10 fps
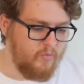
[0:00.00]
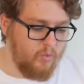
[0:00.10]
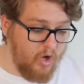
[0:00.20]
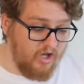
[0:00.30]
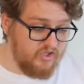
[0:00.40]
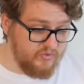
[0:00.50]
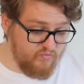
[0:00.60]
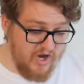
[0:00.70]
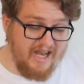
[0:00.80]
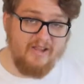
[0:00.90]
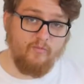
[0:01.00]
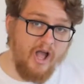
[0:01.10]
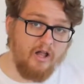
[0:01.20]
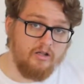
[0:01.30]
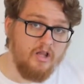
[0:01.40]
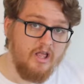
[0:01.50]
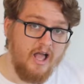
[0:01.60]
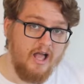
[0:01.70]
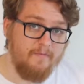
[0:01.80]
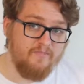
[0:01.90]
works really well
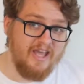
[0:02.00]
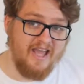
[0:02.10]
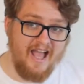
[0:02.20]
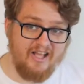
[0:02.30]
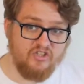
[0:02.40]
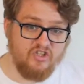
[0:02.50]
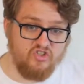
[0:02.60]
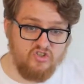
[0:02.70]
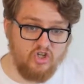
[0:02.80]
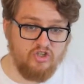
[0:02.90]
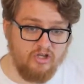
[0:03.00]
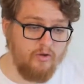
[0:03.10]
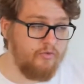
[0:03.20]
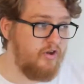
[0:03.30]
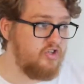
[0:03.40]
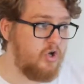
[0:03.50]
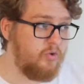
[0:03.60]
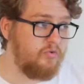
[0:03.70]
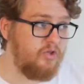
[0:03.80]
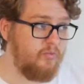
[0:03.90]
um, and has such a low
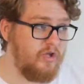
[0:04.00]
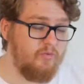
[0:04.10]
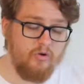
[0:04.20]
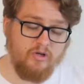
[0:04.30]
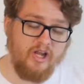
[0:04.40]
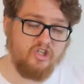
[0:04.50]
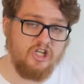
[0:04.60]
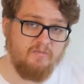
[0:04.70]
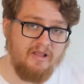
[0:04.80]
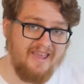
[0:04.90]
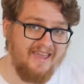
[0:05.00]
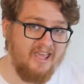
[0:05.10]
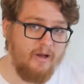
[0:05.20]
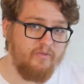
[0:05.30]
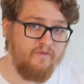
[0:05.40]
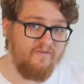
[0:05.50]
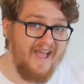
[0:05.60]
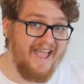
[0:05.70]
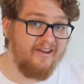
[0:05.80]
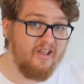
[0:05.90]
threshold that we won't actually be kicking up the
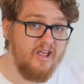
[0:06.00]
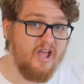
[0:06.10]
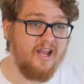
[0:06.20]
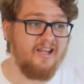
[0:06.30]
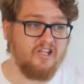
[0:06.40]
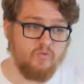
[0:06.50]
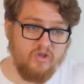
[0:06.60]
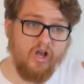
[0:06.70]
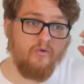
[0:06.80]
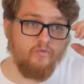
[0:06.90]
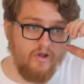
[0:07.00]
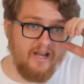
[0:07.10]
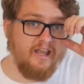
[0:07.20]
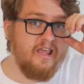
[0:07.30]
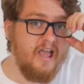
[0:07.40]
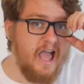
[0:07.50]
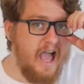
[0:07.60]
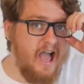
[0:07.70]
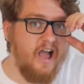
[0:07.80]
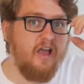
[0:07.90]
fan unless we are really
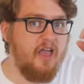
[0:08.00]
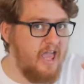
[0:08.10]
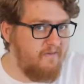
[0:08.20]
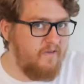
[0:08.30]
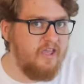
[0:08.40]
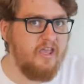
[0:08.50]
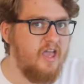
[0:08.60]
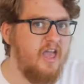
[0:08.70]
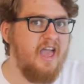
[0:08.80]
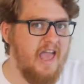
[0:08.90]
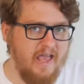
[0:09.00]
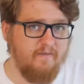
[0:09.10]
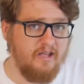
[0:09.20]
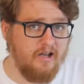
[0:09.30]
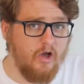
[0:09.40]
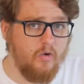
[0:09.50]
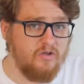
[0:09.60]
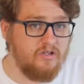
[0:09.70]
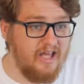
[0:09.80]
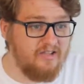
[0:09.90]
at a heavy, heavy load.
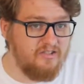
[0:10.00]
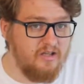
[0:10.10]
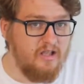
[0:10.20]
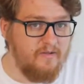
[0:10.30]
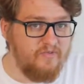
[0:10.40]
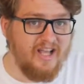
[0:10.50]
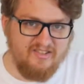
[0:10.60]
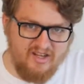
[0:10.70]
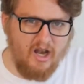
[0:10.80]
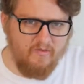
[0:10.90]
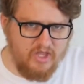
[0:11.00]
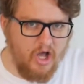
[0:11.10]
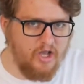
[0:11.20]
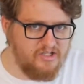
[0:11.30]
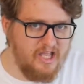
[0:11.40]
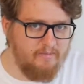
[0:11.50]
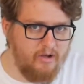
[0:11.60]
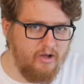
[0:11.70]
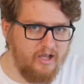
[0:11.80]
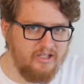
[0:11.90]
And that's that's kind of the idea
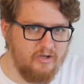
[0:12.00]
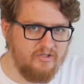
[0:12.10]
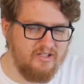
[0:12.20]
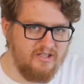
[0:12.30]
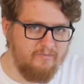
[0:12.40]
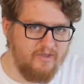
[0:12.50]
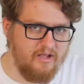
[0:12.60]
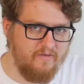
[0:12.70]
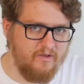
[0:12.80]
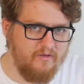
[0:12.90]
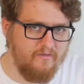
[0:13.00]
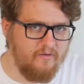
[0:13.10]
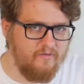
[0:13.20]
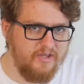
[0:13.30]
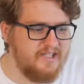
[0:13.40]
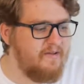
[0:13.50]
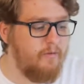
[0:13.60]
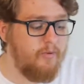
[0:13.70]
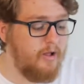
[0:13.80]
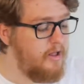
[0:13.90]
behind using something of, of, of this
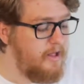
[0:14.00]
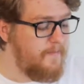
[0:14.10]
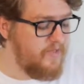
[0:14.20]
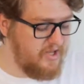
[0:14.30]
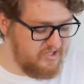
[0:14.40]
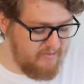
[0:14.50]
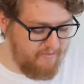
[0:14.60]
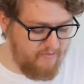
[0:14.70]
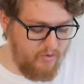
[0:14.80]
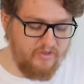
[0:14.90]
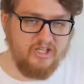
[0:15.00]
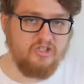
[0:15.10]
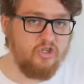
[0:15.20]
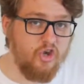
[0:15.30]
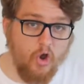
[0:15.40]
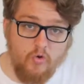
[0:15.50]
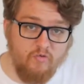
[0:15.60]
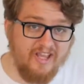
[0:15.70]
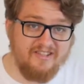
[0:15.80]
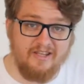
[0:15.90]
level. But as I said before, there's no
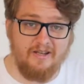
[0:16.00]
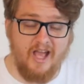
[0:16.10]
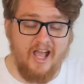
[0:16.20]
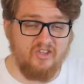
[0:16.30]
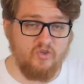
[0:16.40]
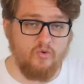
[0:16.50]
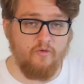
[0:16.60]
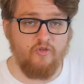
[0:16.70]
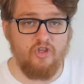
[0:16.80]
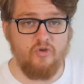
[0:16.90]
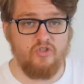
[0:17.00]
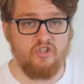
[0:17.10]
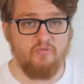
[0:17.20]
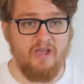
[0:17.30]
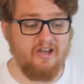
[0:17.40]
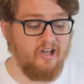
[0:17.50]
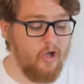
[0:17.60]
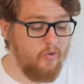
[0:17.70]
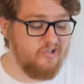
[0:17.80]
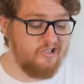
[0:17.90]
reason at all for you to spend
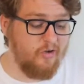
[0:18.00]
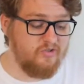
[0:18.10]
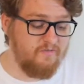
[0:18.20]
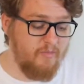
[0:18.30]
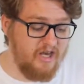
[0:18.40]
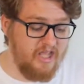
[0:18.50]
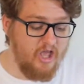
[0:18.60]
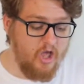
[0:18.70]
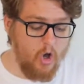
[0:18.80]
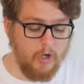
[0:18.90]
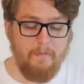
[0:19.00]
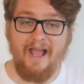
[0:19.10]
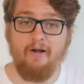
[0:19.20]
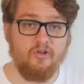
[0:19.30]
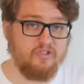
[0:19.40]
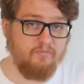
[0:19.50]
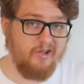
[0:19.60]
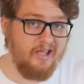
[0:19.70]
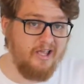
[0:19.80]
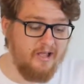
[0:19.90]
loads and loads of money on a power
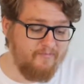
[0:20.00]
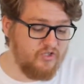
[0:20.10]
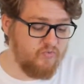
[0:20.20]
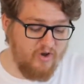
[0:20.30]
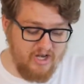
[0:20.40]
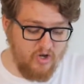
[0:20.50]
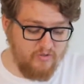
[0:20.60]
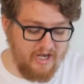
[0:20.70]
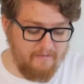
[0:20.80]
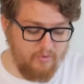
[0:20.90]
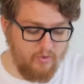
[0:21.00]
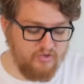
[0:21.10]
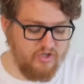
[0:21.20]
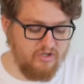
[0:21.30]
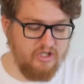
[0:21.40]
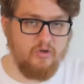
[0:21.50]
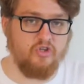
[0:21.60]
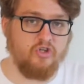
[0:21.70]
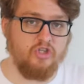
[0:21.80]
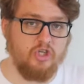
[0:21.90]
supply. It's really not that important. You
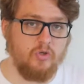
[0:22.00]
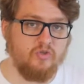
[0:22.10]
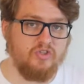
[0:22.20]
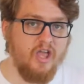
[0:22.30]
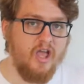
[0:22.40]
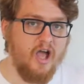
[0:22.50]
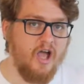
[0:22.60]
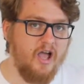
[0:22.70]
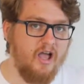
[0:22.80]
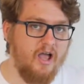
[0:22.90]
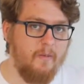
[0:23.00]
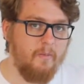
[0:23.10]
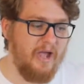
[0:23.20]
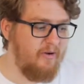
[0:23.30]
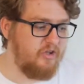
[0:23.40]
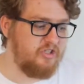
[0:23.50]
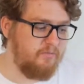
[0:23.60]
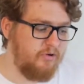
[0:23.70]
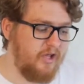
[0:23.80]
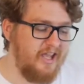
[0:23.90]
should use uh, a power
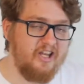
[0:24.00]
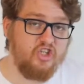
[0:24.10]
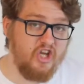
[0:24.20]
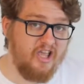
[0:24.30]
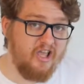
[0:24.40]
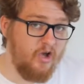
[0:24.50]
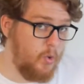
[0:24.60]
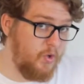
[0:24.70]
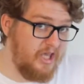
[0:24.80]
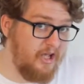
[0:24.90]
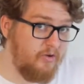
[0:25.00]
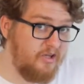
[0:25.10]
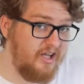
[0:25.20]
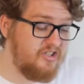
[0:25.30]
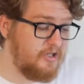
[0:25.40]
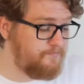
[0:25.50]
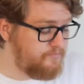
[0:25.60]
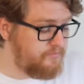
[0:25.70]
supply checker or calculator